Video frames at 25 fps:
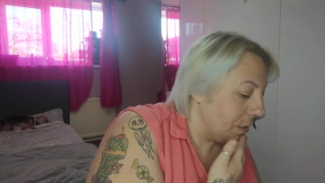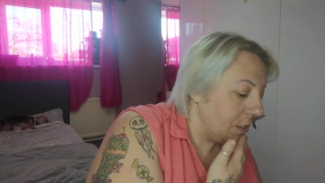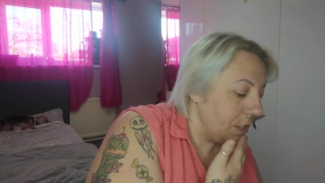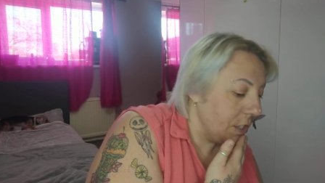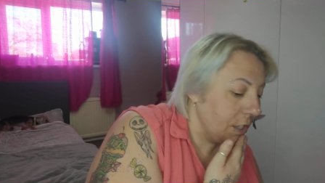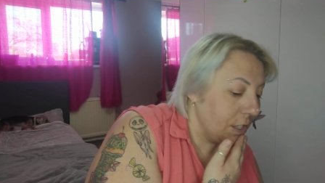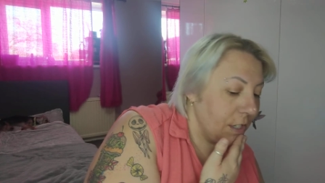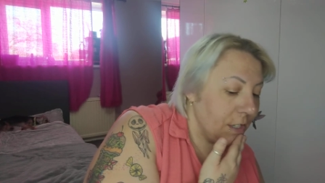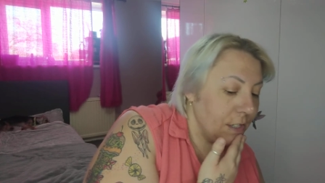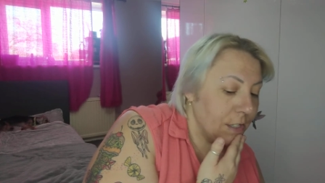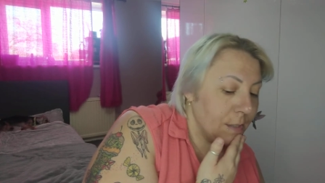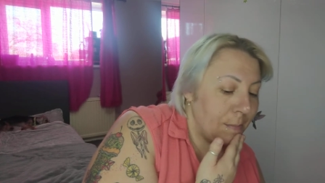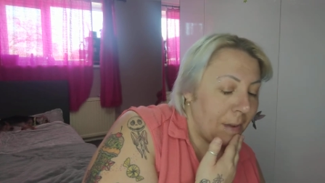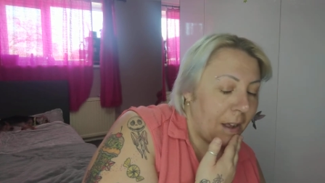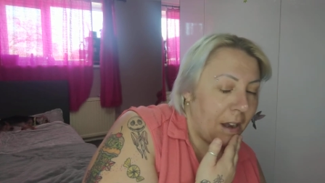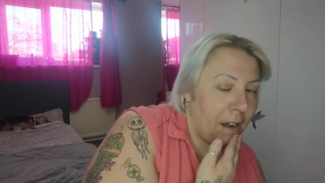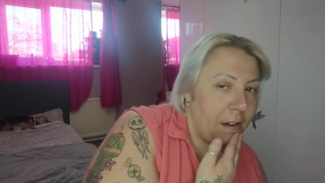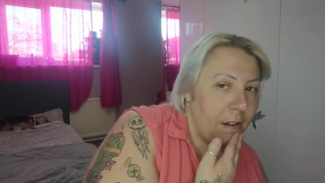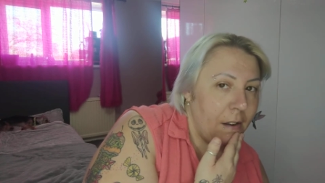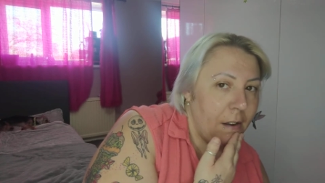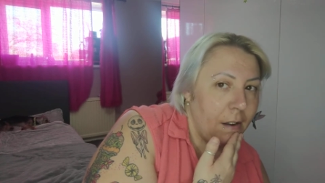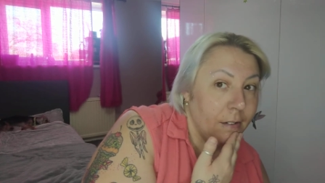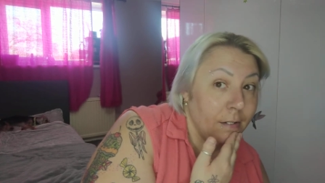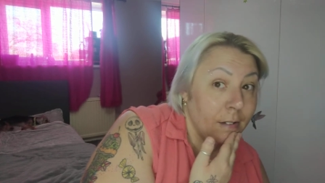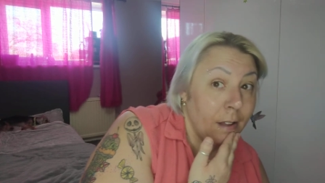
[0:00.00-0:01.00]
going to use my
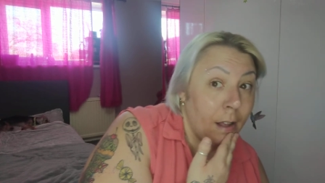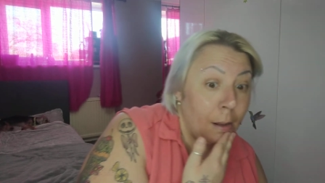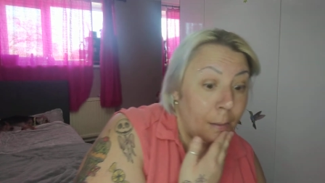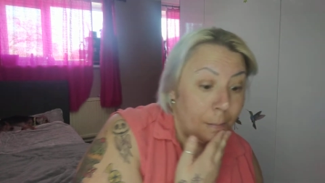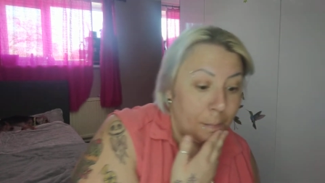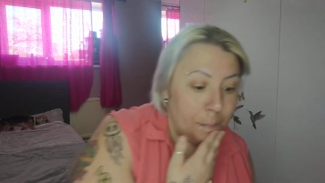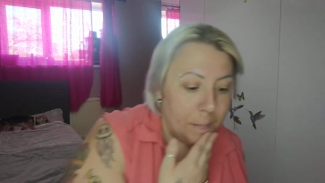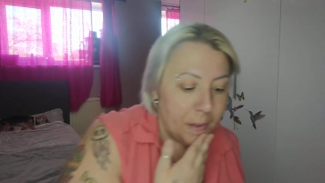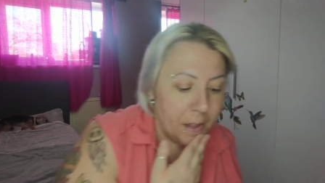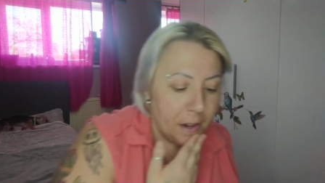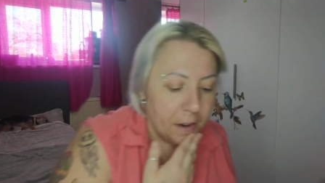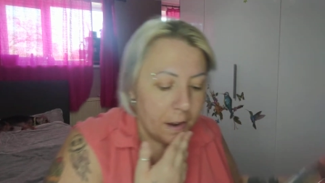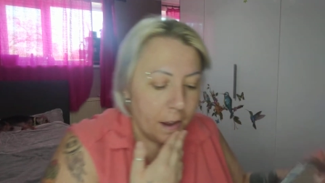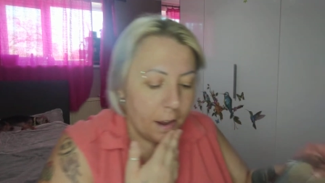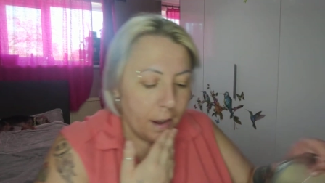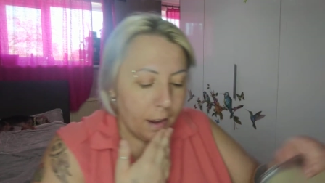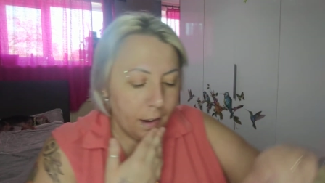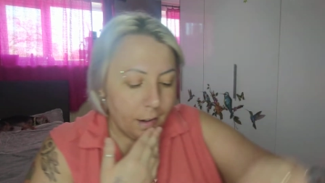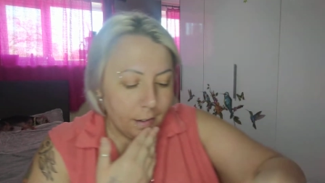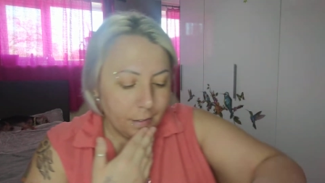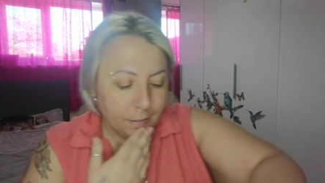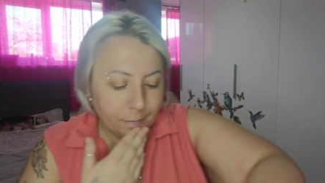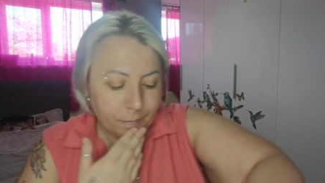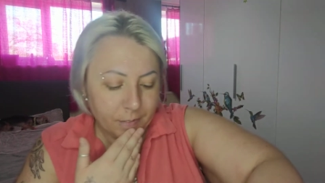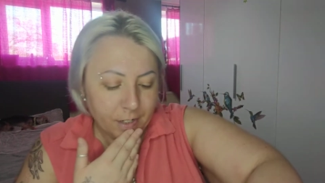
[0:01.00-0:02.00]
little mirror
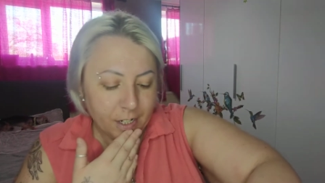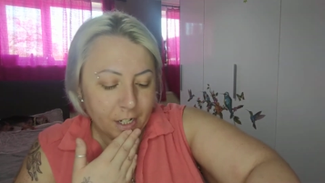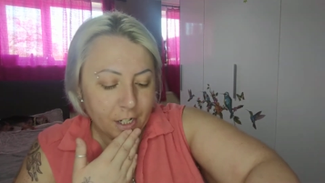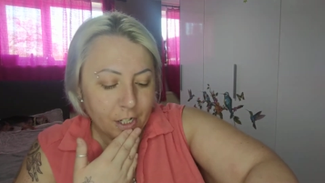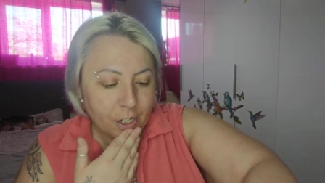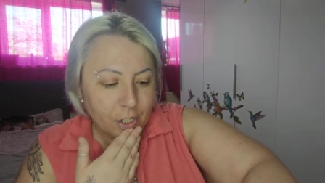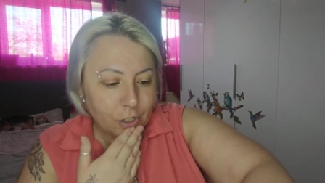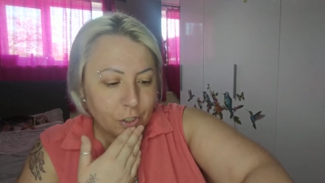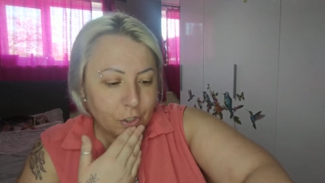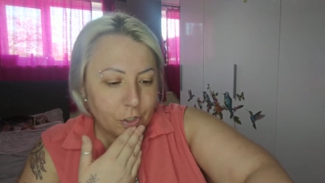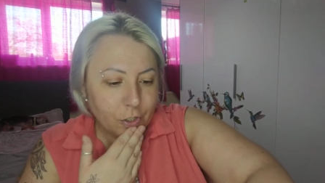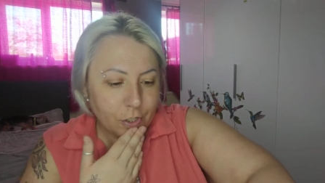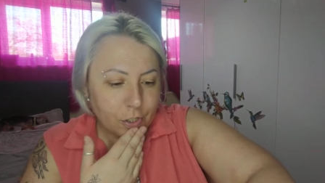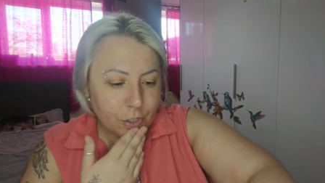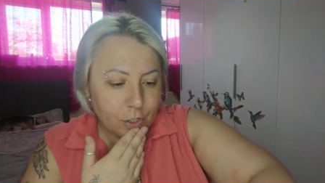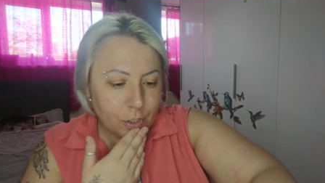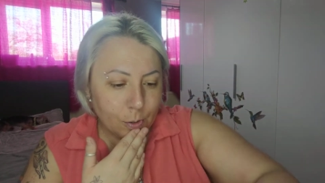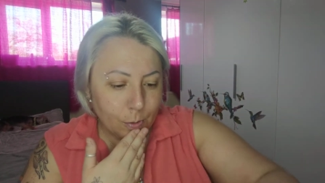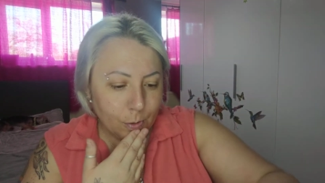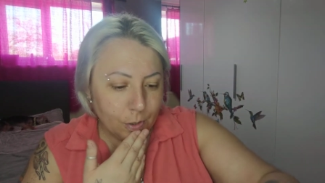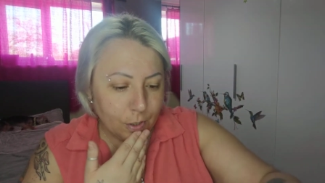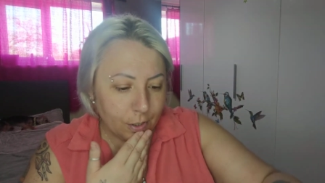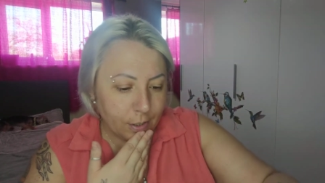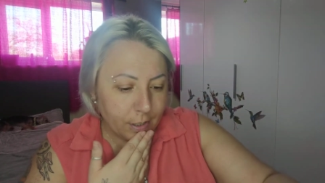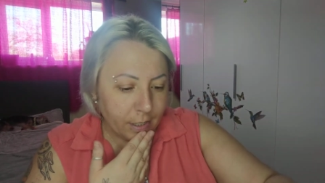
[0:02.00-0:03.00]
just
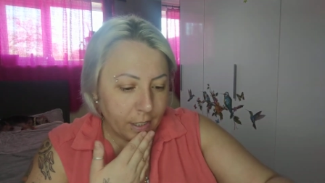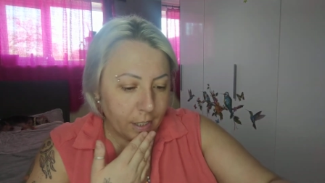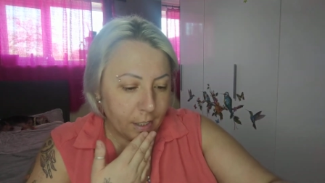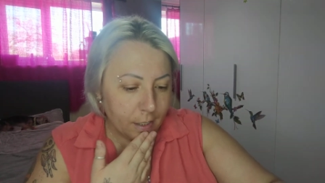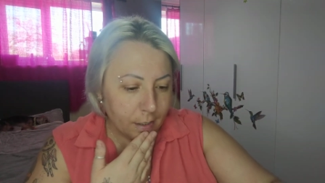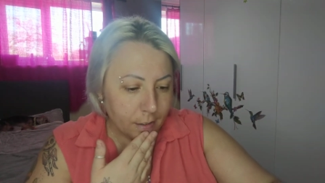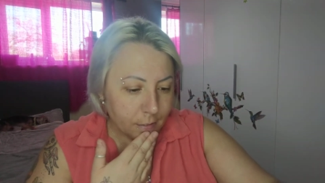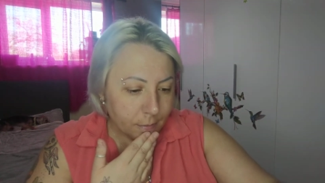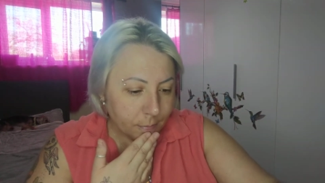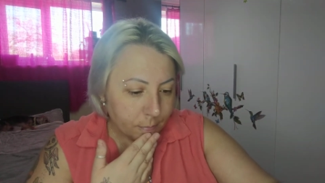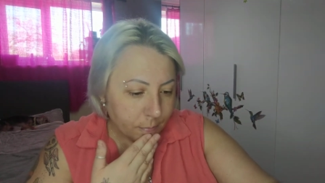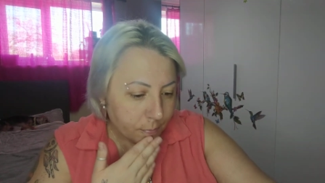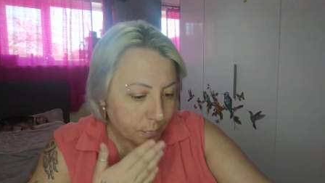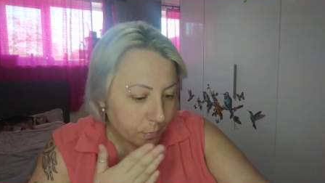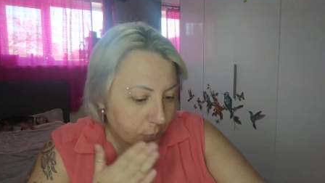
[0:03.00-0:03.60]
to look in,